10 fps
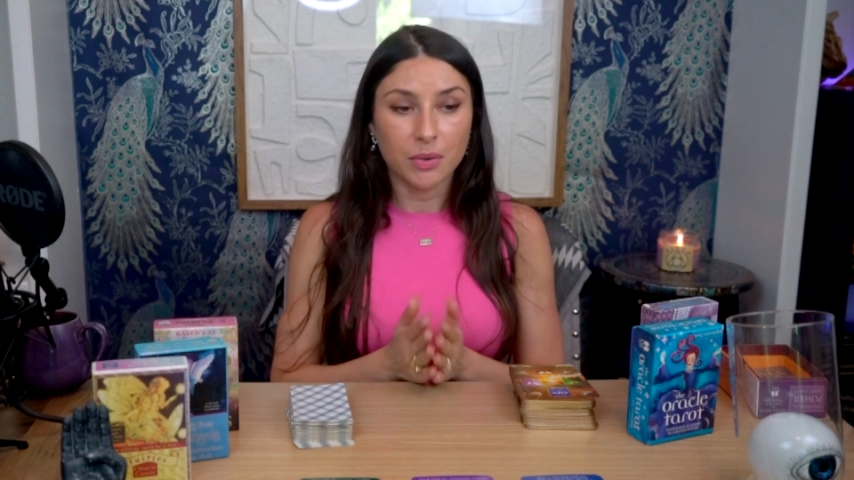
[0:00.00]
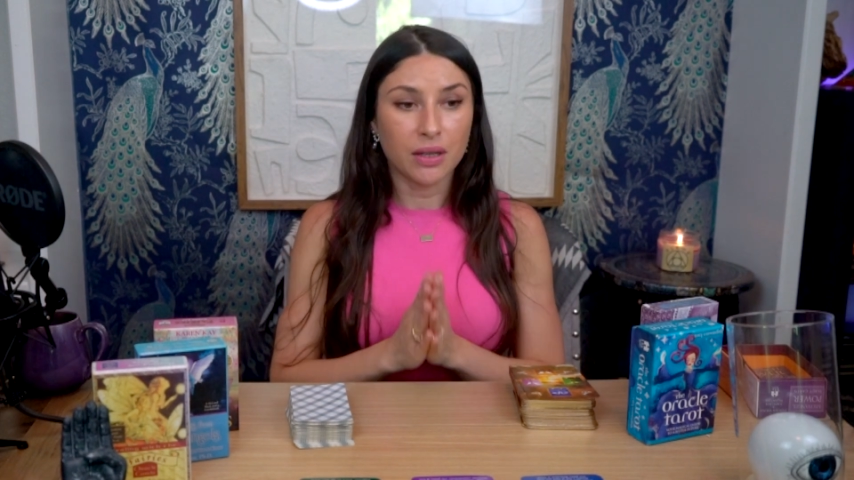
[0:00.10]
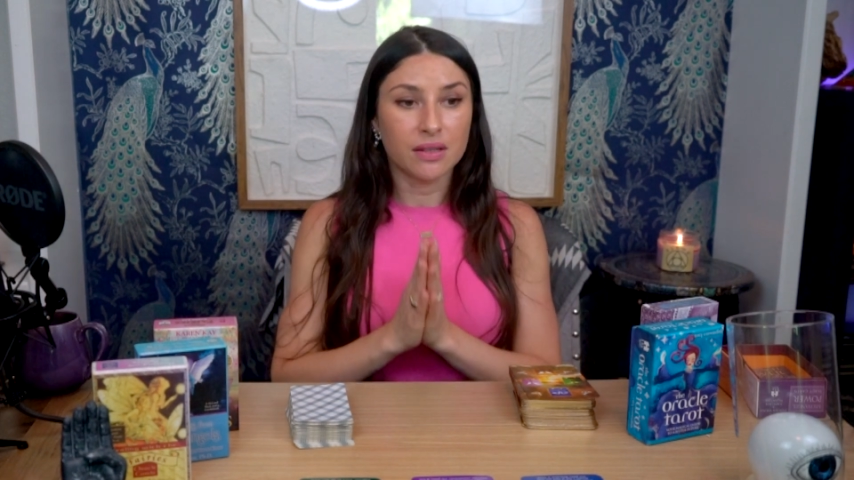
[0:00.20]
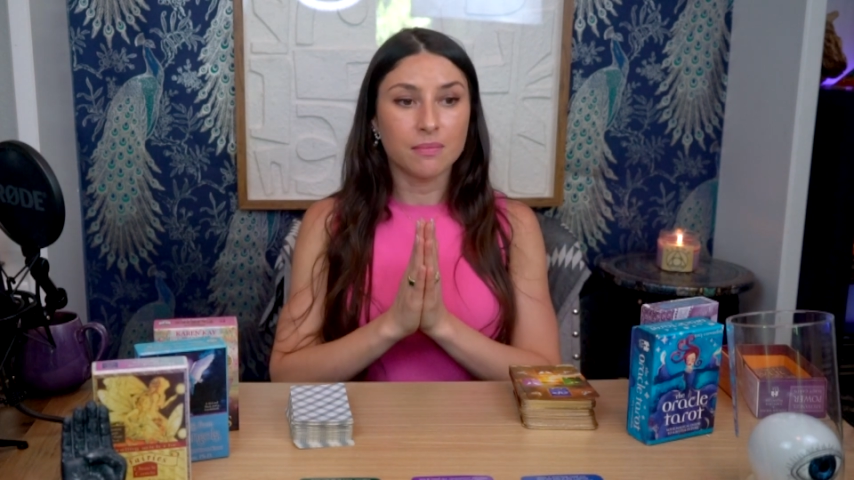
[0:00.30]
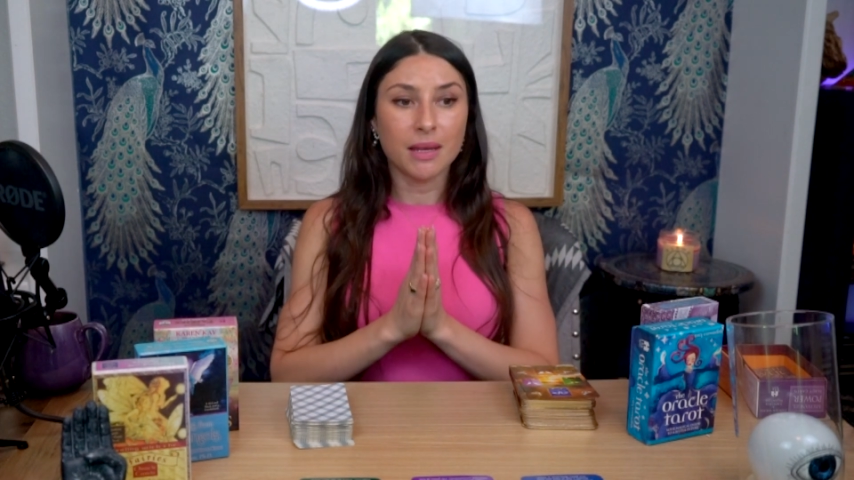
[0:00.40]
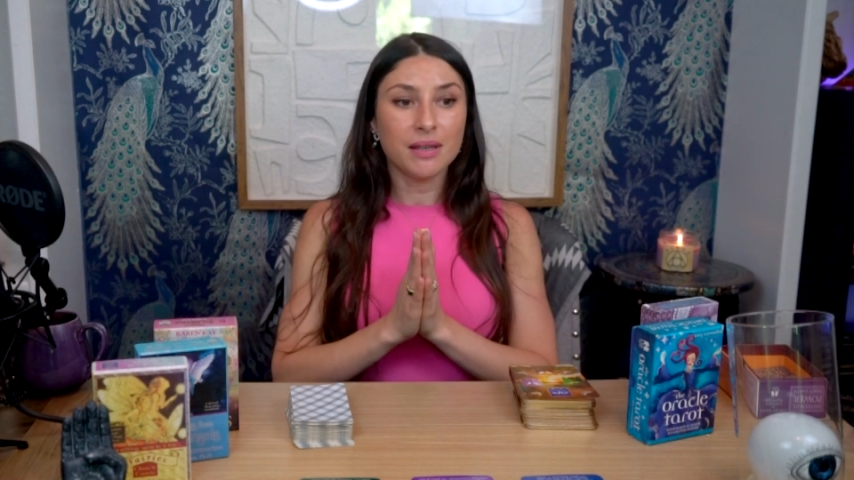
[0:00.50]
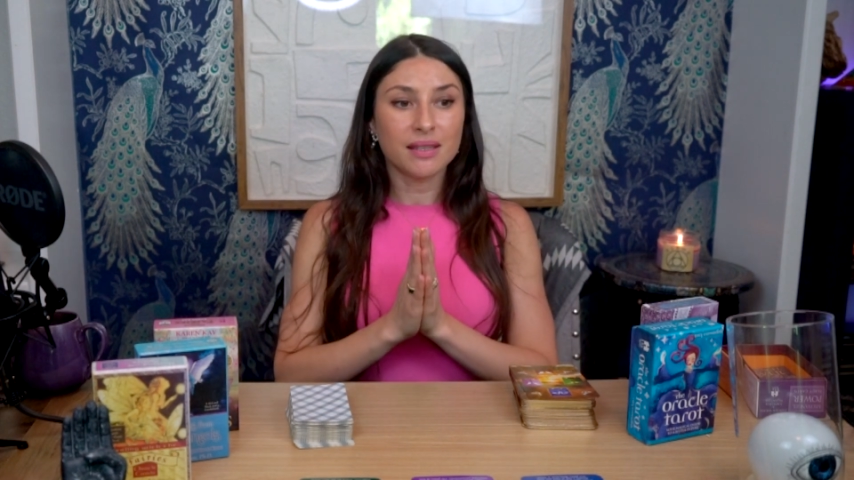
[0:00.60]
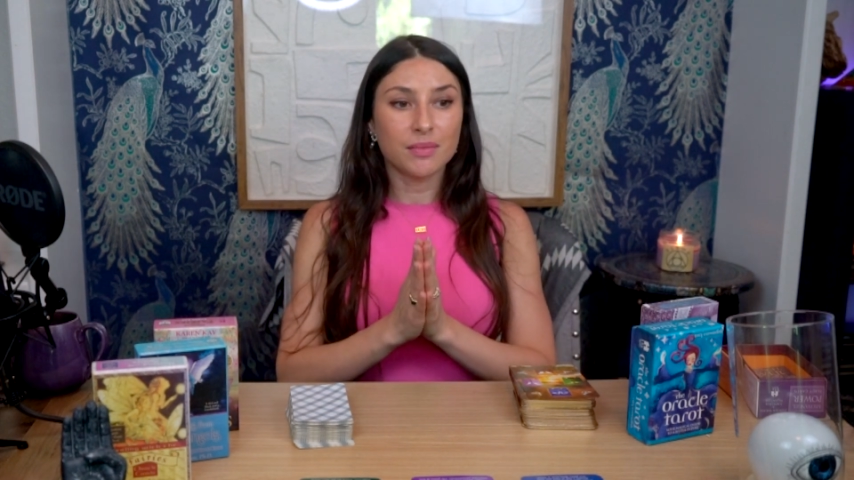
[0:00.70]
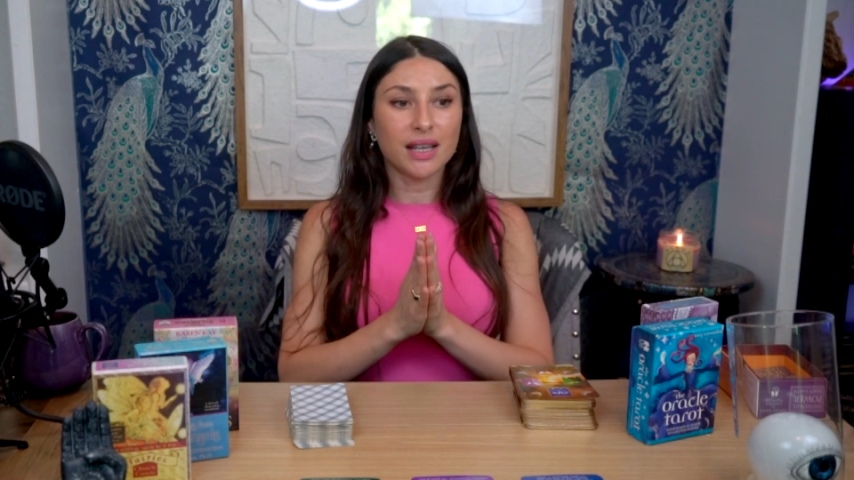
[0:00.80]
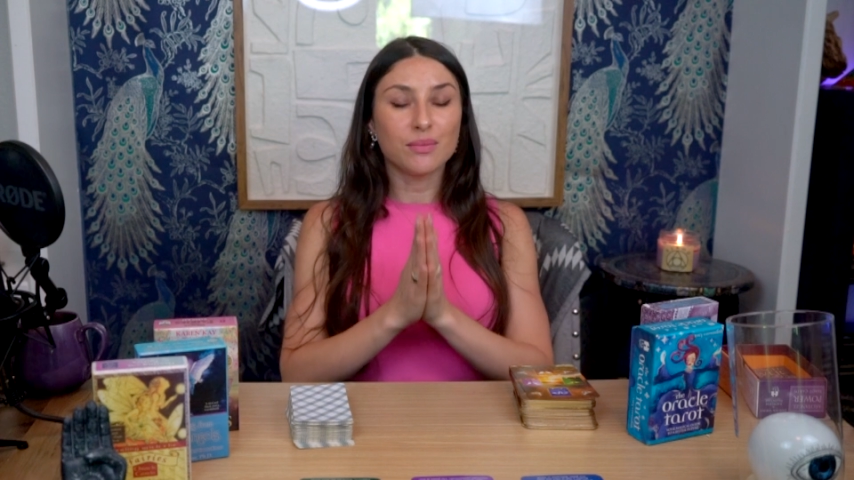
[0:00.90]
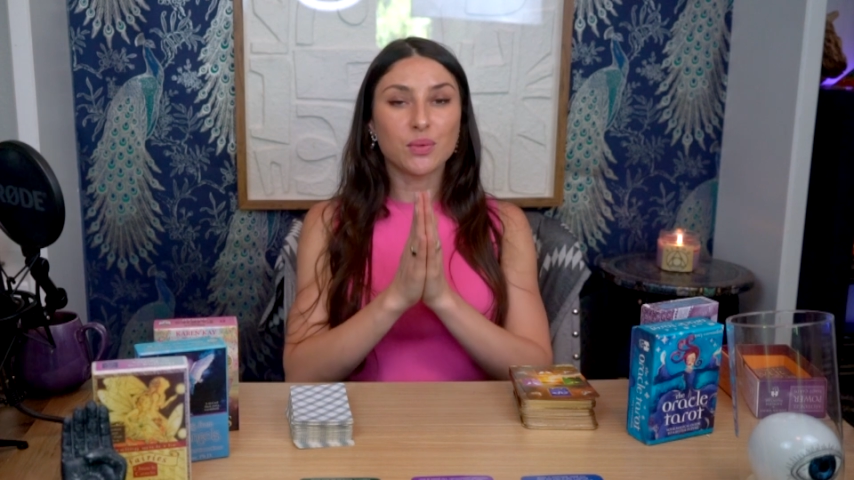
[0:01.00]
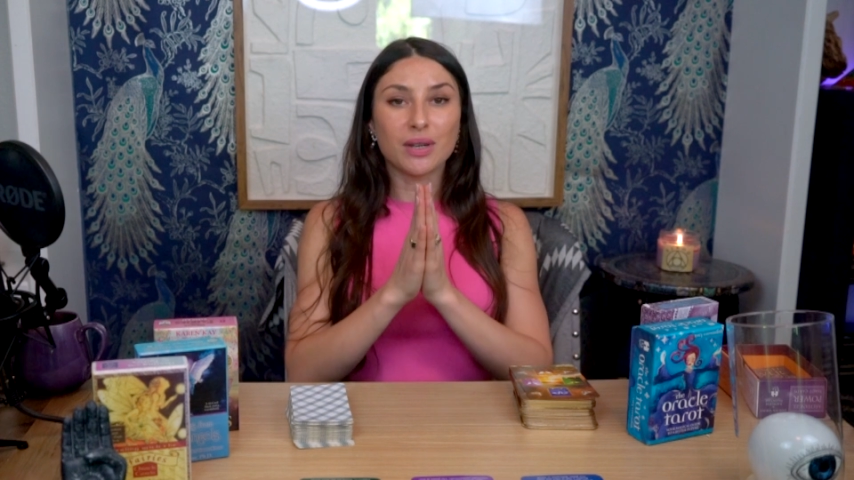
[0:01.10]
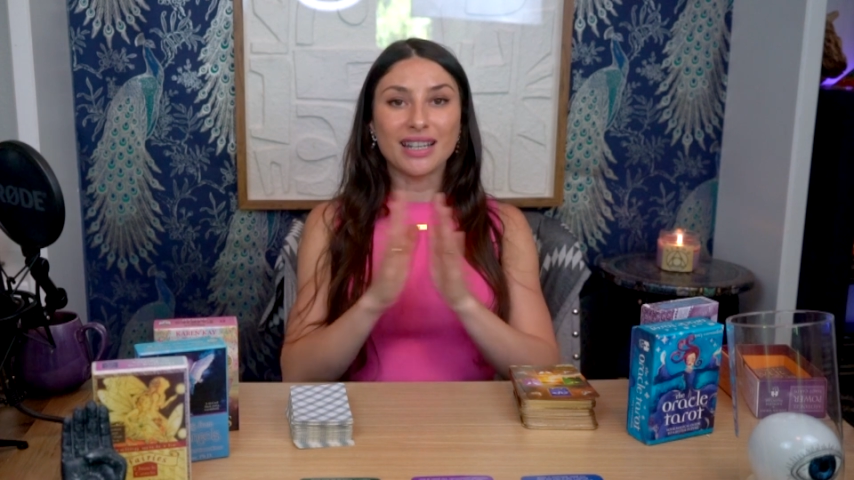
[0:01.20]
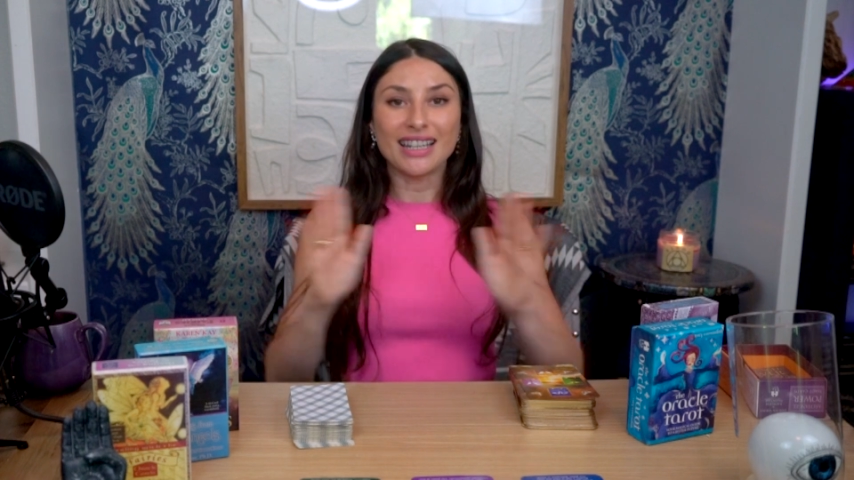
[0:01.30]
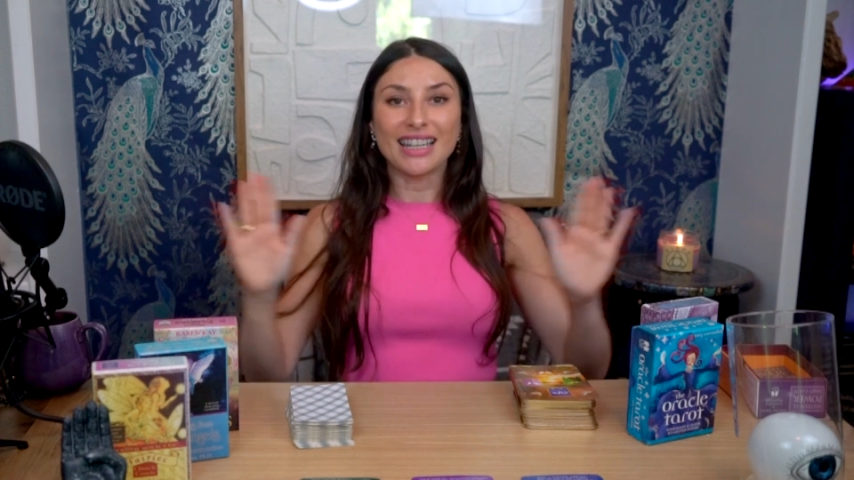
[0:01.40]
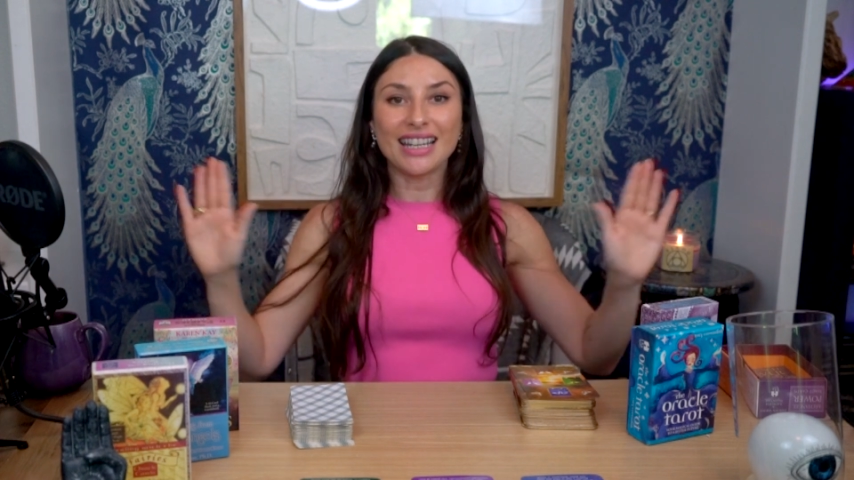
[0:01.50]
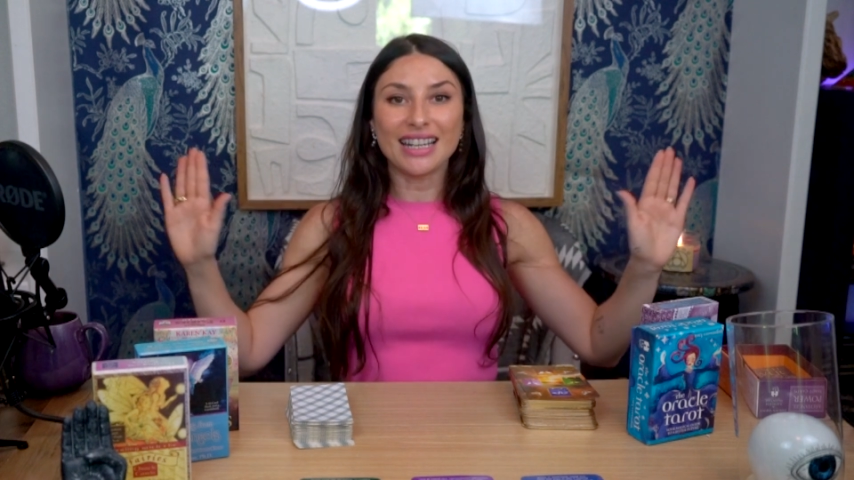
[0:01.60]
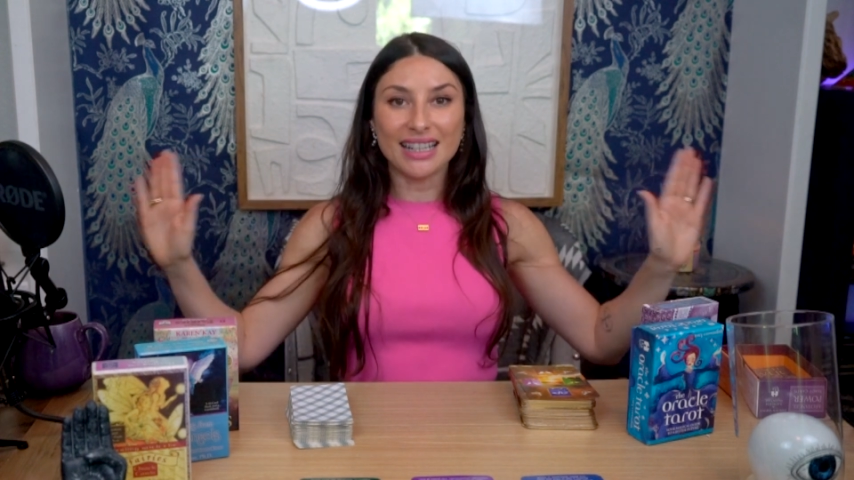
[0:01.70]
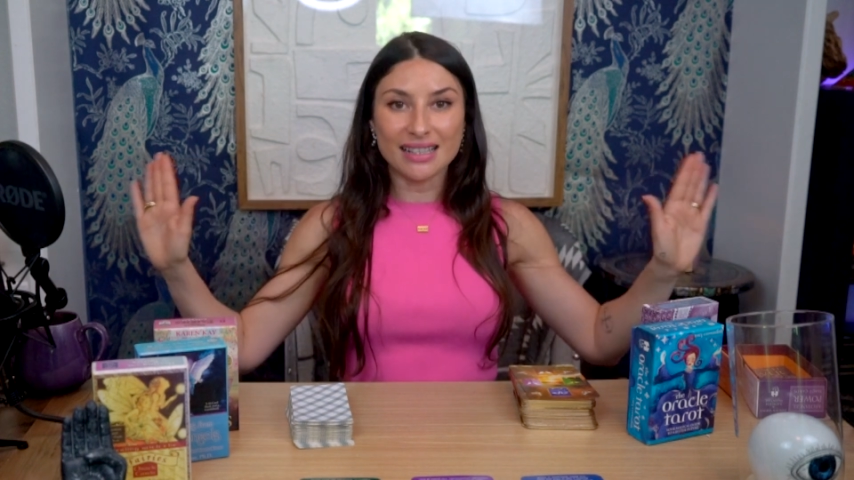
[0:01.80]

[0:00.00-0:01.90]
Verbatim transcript: because maybe sometimes we need the